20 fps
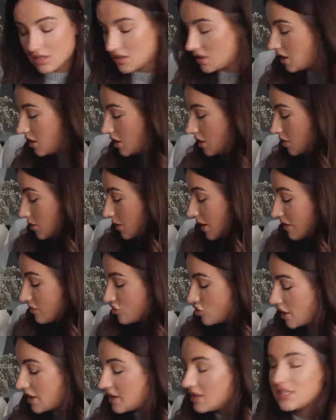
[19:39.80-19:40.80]
So
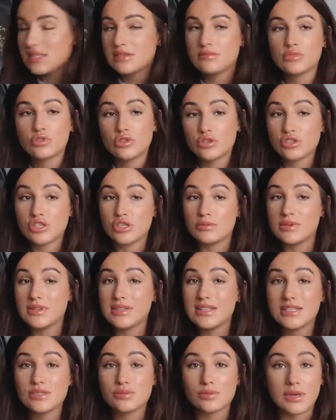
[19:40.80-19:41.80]
I've trained him not to, but
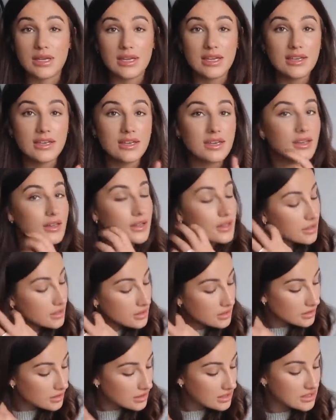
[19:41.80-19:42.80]
this week,
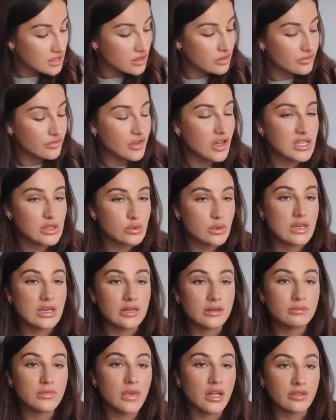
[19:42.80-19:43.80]
is like the first week
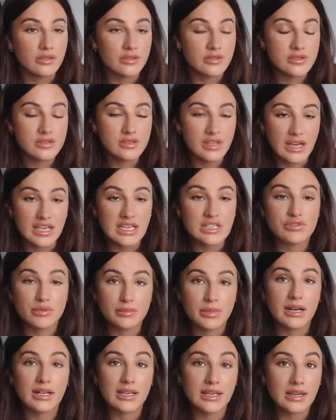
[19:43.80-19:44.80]
in months that he's
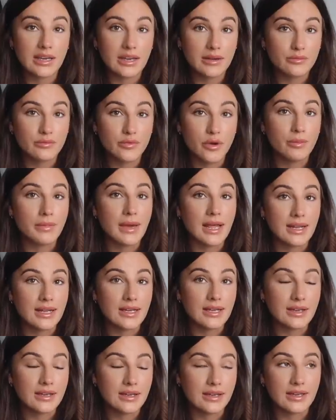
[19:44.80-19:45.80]
rebelling,
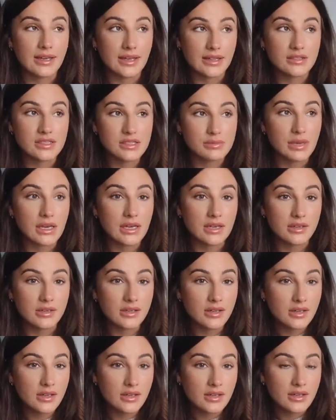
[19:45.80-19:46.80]
rebelling against me.
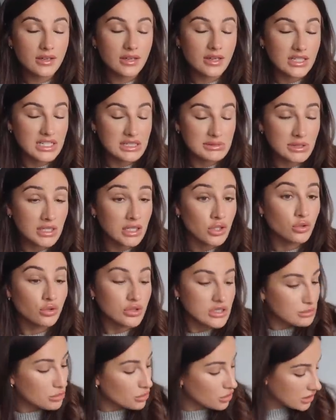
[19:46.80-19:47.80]
And he's been a
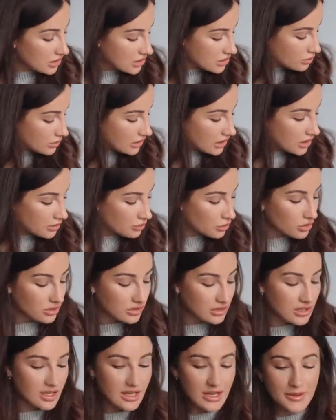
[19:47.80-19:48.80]
naughty boy this week, I'm not
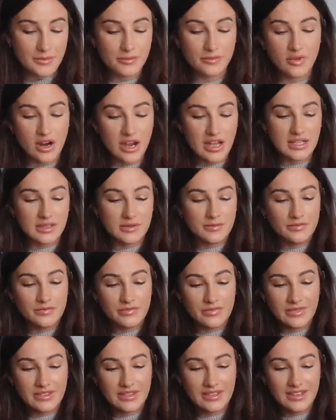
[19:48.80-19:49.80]
gonna lie. Right.
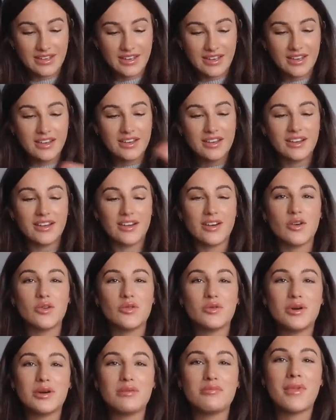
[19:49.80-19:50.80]

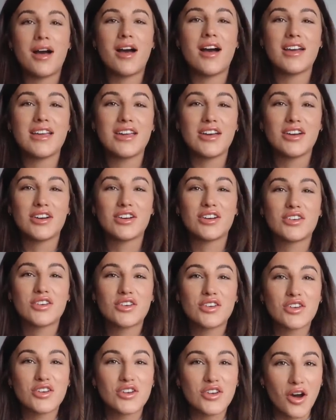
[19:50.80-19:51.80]
Oh my
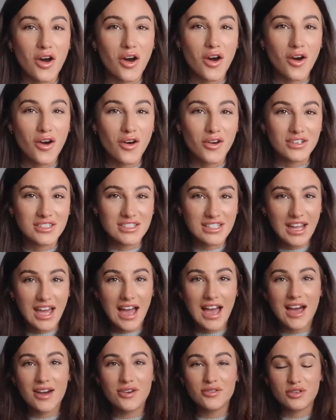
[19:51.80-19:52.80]
god,
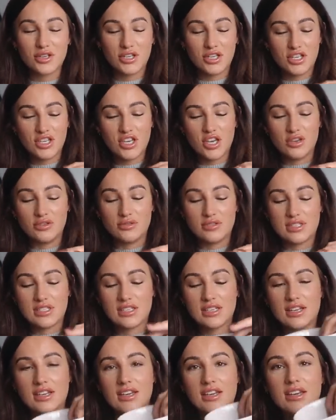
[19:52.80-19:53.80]
how cute
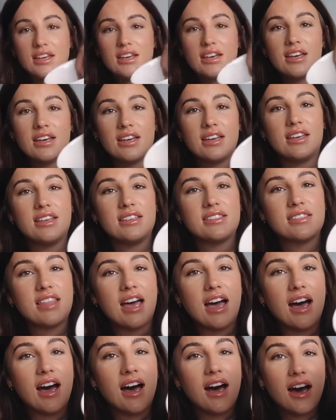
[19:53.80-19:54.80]
is
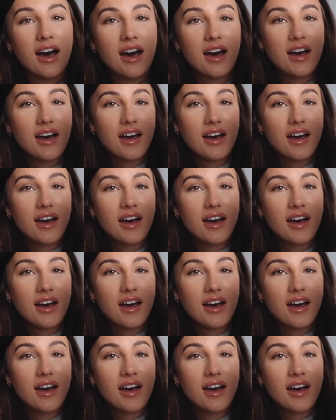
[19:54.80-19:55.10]
that?